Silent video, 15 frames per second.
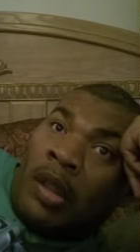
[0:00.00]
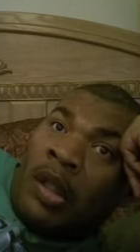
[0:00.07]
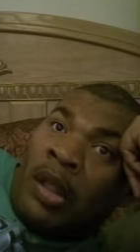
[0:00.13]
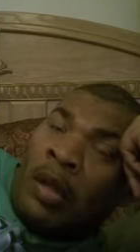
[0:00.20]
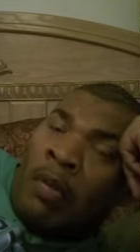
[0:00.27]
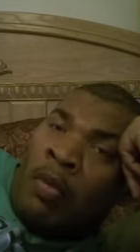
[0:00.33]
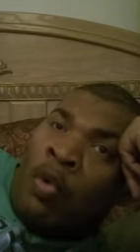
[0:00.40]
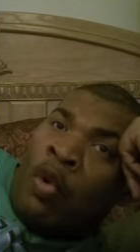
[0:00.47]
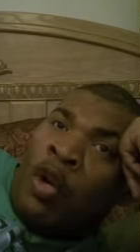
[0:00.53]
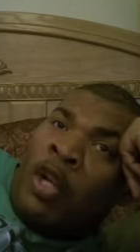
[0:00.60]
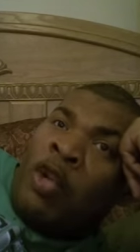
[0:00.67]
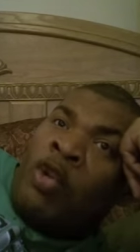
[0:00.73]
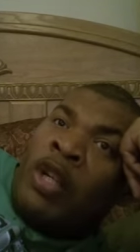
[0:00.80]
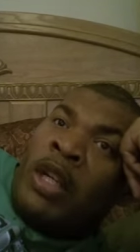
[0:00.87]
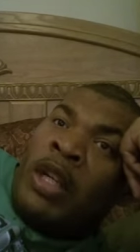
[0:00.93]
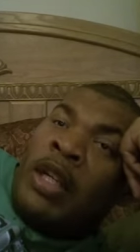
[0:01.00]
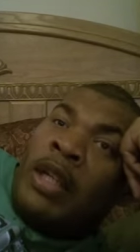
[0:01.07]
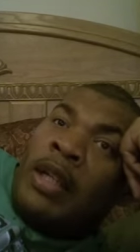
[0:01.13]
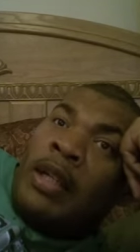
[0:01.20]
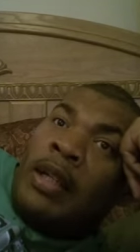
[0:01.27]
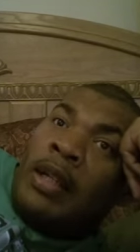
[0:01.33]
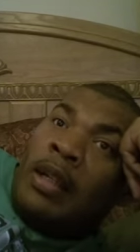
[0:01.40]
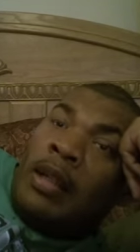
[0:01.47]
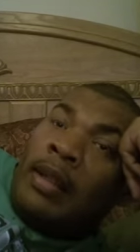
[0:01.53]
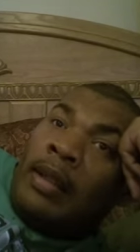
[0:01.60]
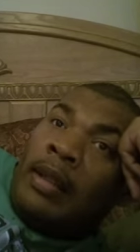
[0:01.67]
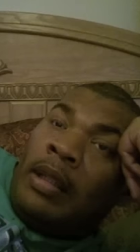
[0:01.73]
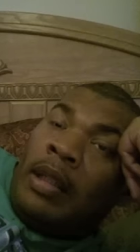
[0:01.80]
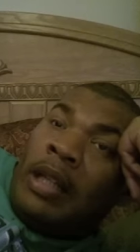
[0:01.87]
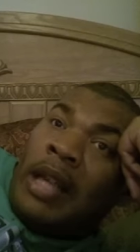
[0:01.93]
the more you can
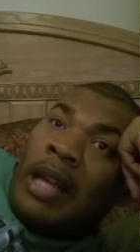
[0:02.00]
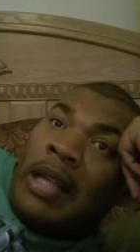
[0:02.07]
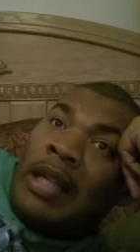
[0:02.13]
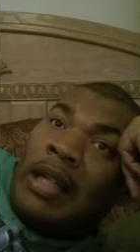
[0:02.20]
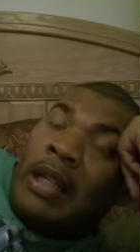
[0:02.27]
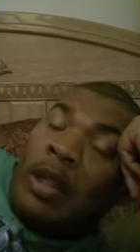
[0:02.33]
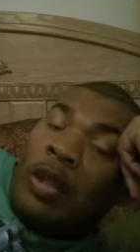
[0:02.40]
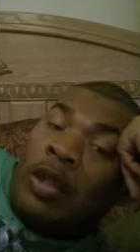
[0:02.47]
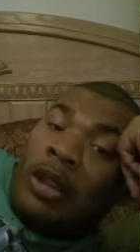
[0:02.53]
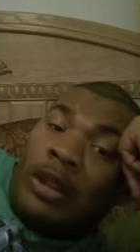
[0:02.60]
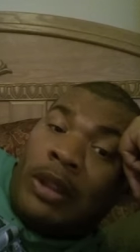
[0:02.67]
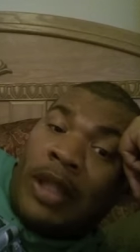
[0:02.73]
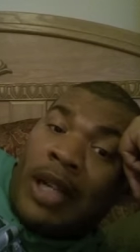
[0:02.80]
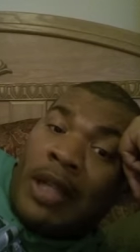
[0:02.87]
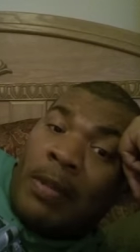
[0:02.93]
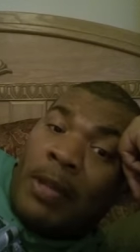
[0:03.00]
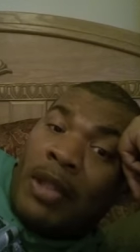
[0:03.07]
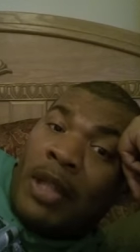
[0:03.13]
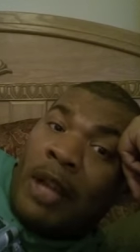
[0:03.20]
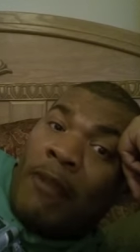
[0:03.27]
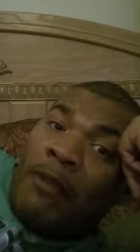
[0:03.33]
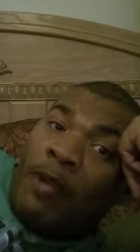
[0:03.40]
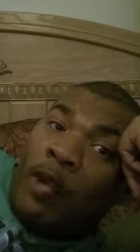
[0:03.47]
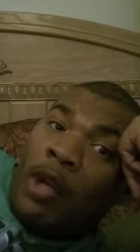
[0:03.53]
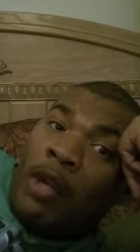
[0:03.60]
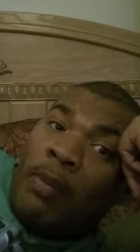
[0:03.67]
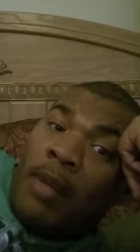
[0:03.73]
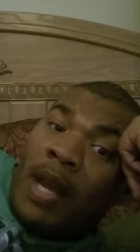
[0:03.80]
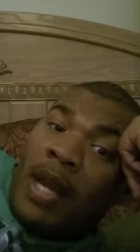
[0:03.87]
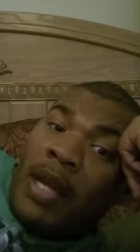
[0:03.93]
look at the little adjustments that Floyd
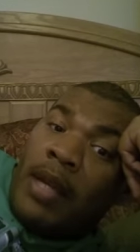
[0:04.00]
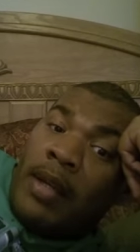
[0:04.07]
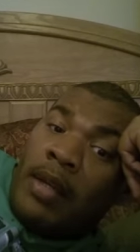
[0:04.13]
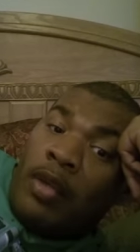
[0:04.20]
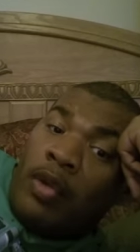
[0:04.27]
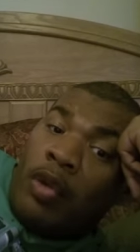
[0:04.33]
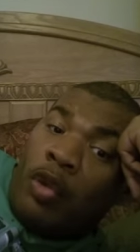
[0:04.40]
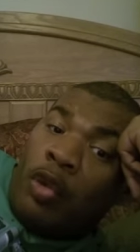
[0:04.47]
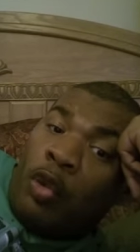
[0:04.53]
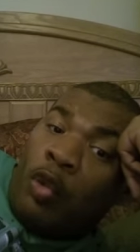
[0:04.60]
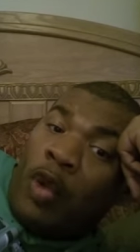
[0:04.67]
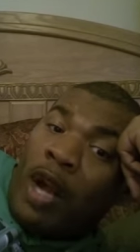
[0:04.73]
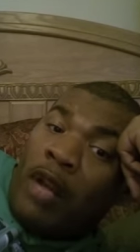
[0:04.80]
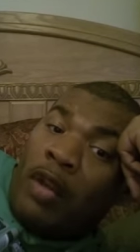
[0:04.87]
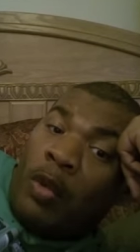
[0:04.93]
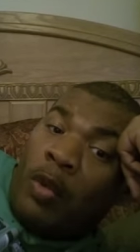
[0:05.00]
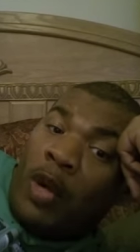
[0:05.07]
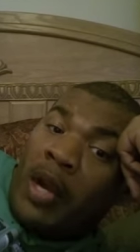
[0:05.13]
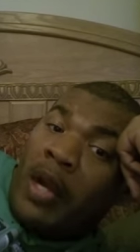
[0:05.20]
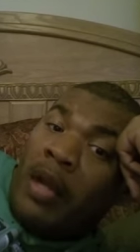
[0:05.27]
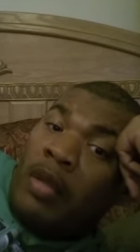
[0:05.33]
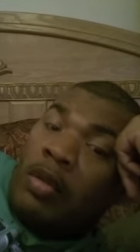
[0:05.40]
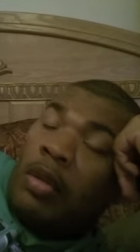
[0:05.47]
made, you know, throughout the rounds.